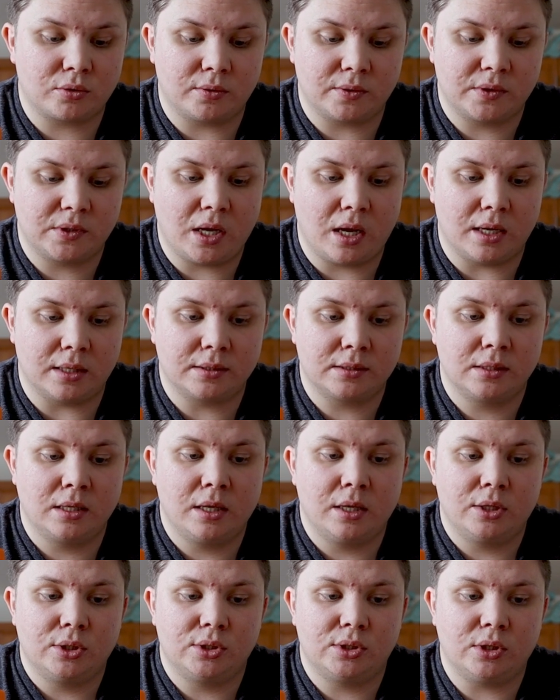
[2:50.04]
sauce.
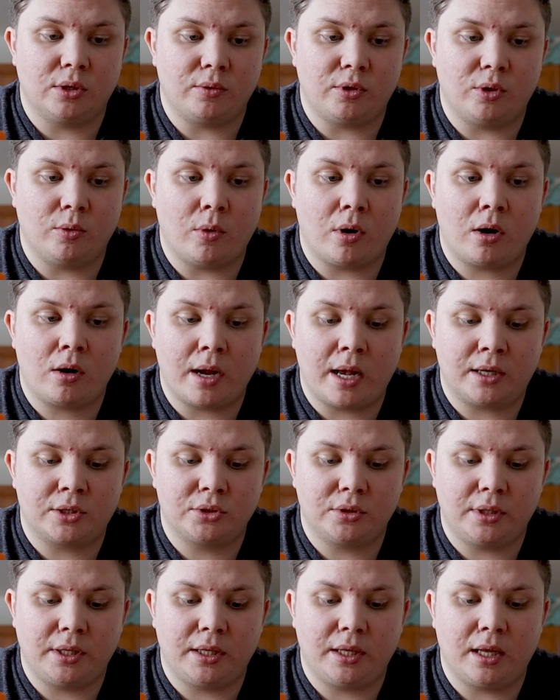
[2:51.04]
So you are
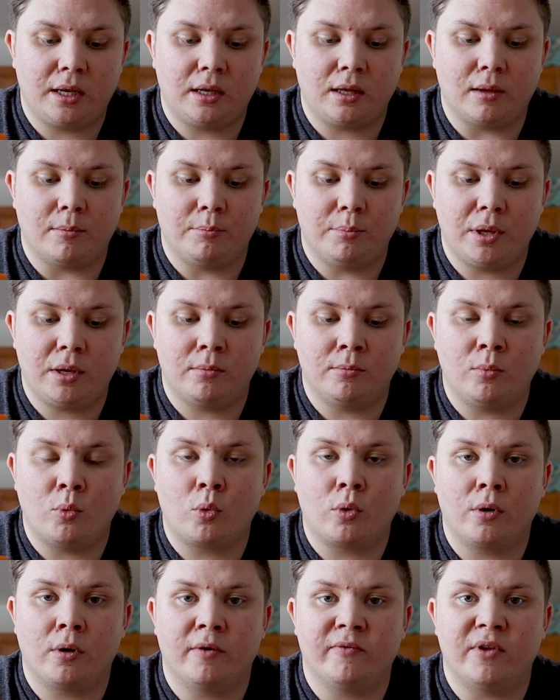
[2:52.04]
actually getting a bit
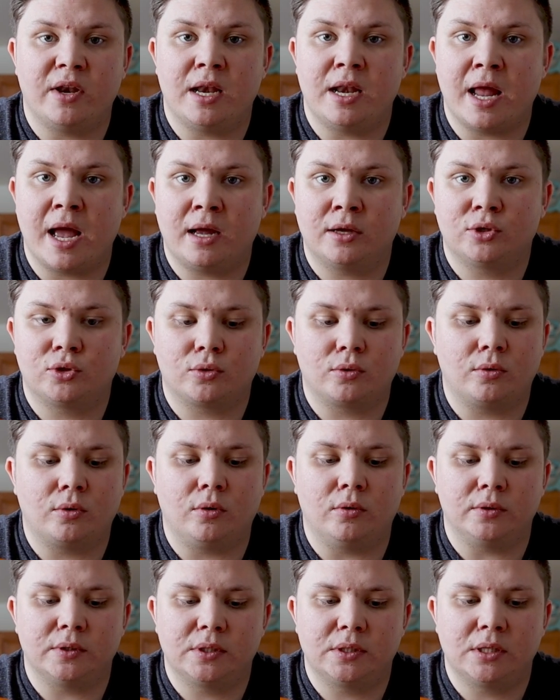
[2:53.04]
more of a
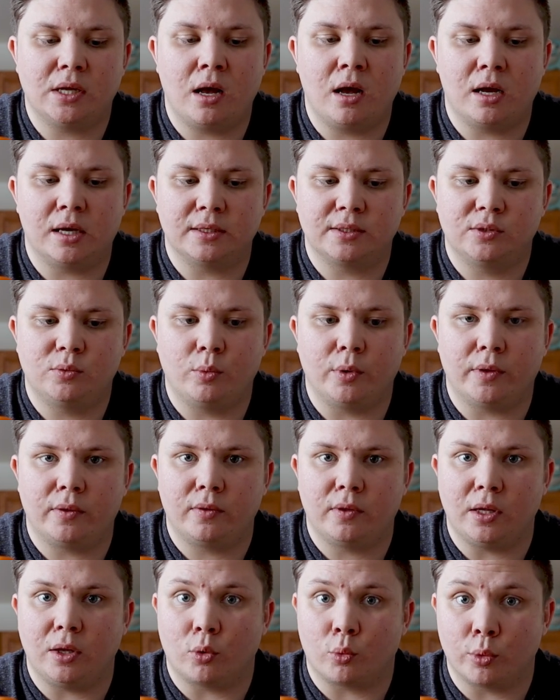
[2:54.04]
natural sauce with
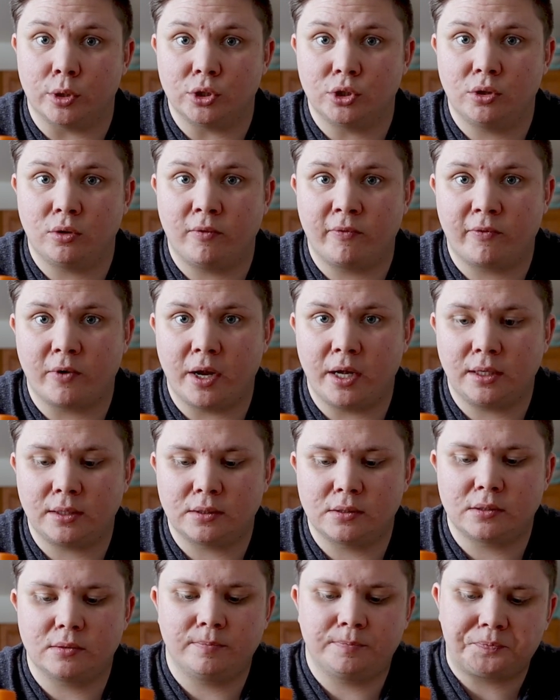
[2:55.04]
the Original
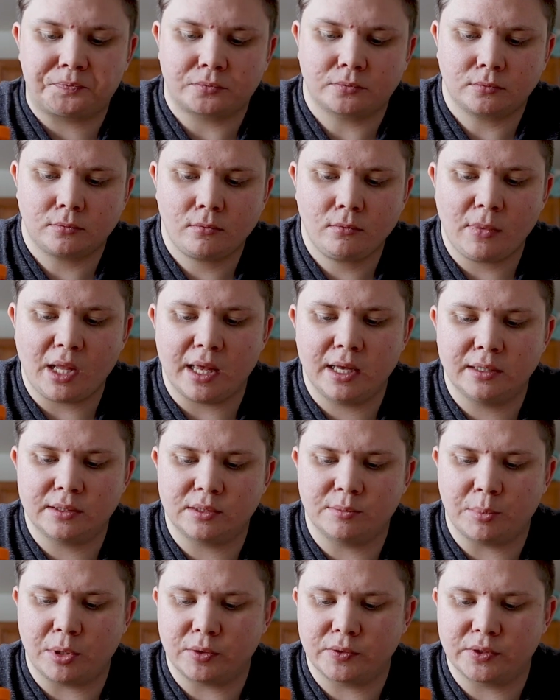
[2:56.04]
Frank's as
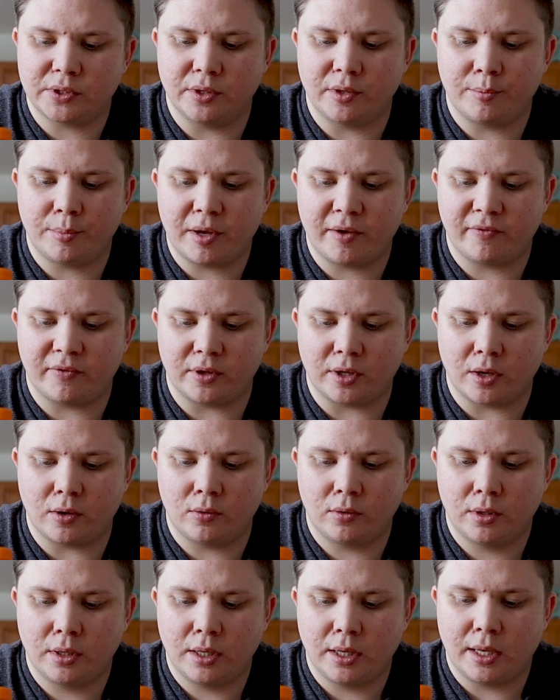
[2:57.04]
opposed to the Buffalo.